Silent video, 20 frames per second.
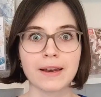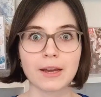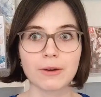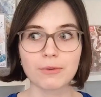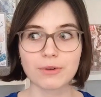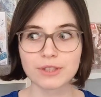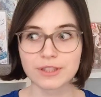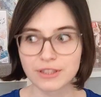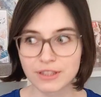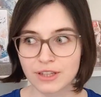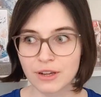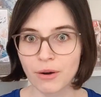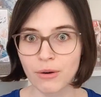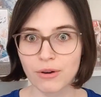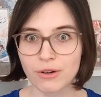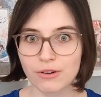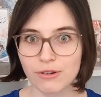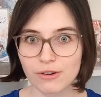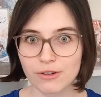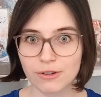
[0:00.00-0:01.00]
And I was so
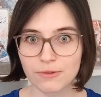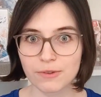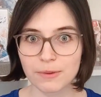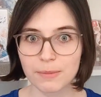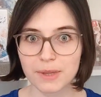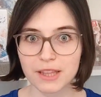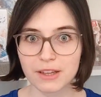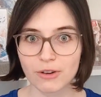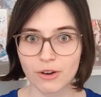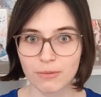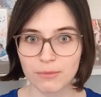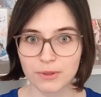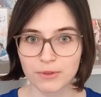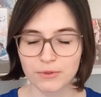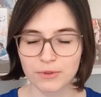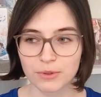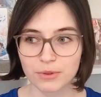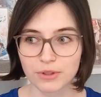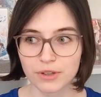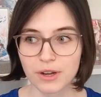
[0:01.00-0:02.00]
annoyed of him in the common
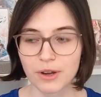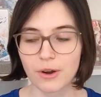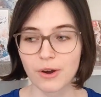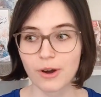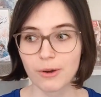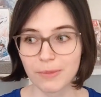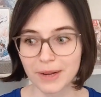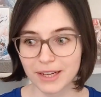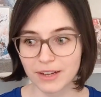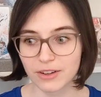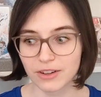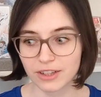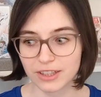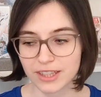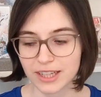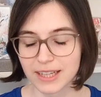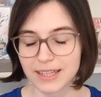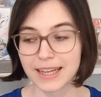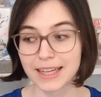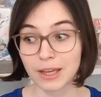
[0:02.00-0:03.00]
route. Oh my
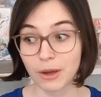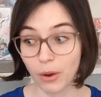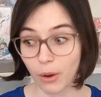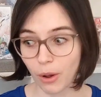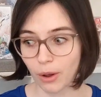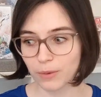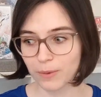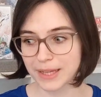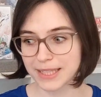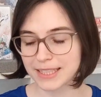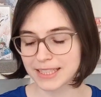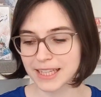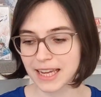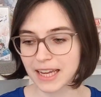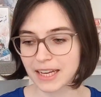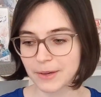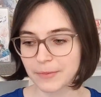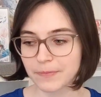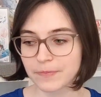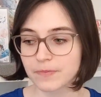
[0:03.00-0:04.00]
god, he always
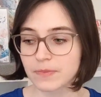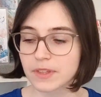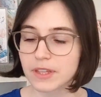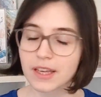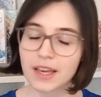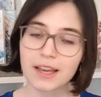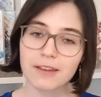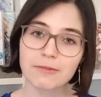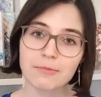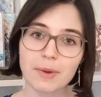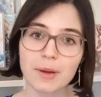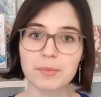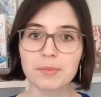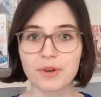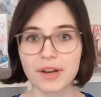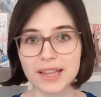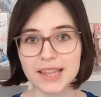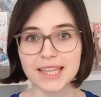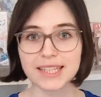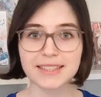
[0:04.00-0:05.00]
said, yeah, if my
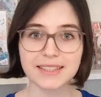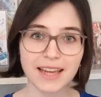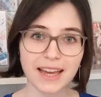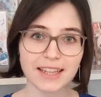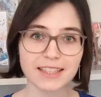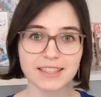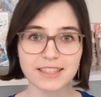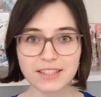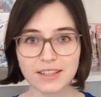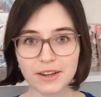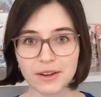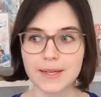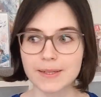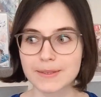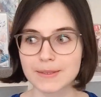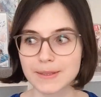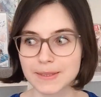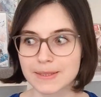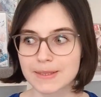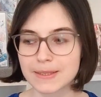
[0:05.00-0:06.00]
brother says so,
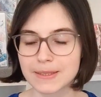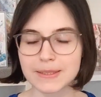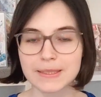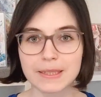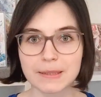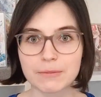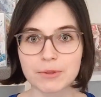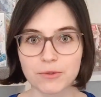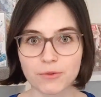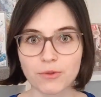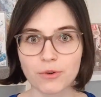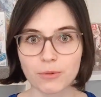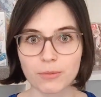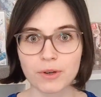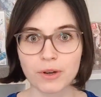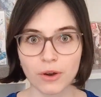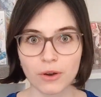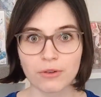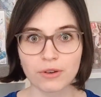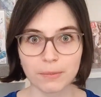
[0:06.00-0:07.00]
and doesn't seem to form
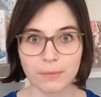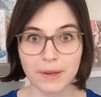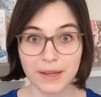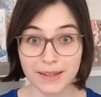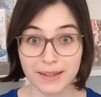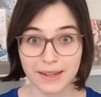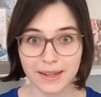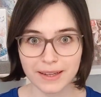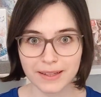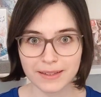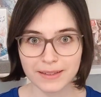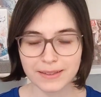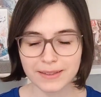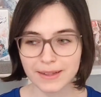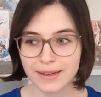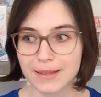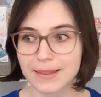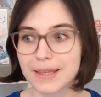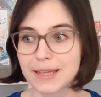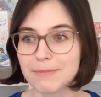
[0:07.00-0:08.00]
an own opinion,
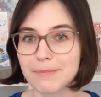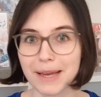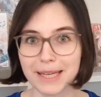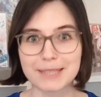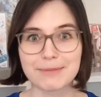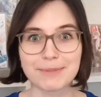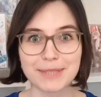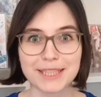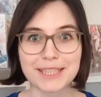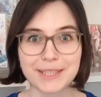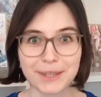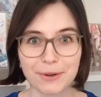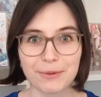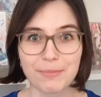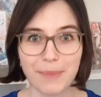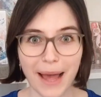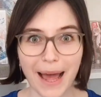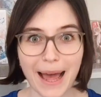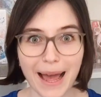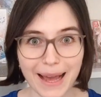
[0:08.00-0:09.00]
and that makes me so
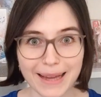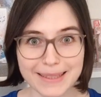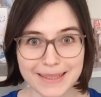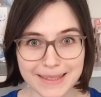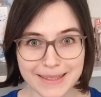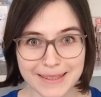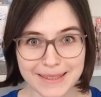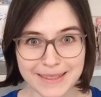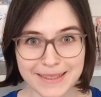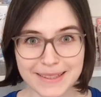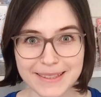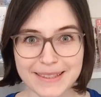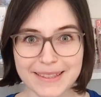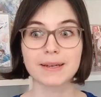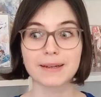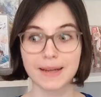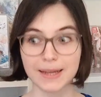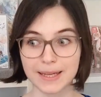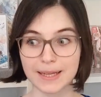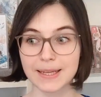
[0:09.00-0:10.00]
mad.
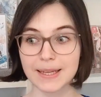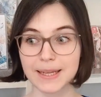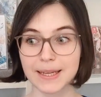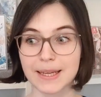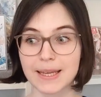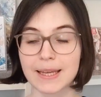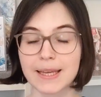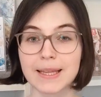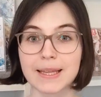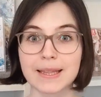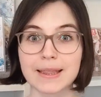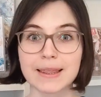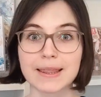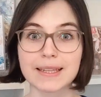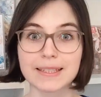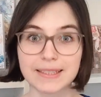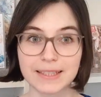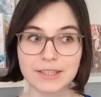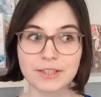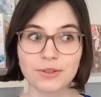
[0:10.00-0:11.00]
But luckily,
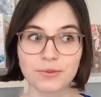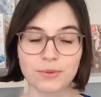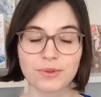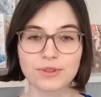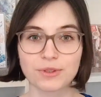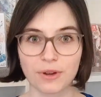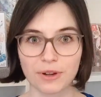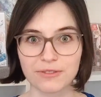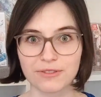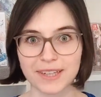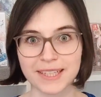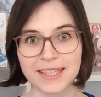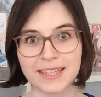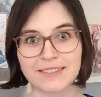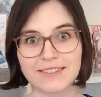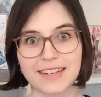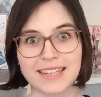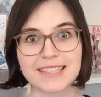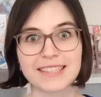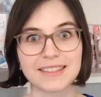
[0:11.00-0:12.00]
this issue was already
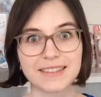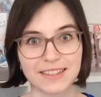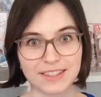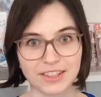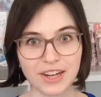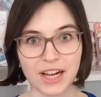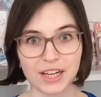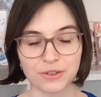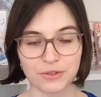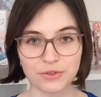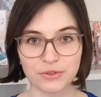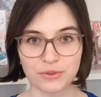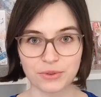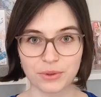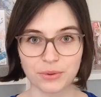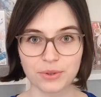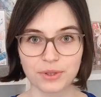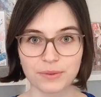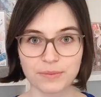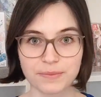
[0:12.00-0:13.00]
addressed in the childhood
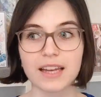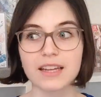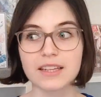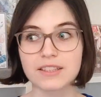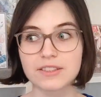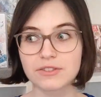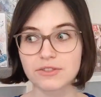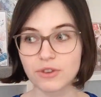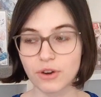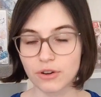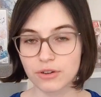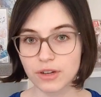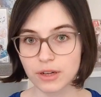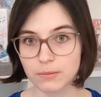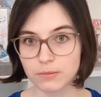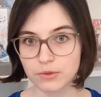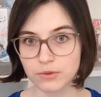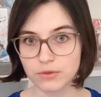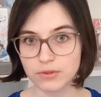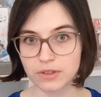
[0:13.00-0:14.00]
route. In his
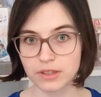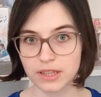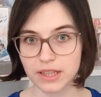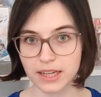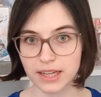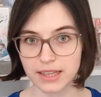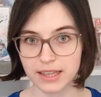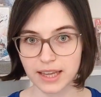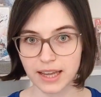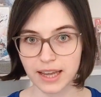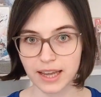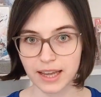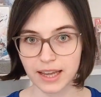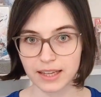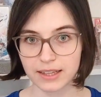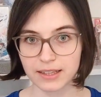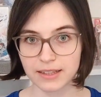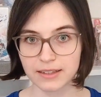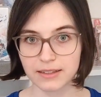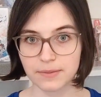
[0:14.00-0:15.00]
grown-up route, on the other
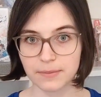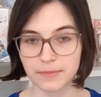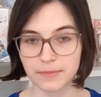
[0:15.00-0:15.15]
hand,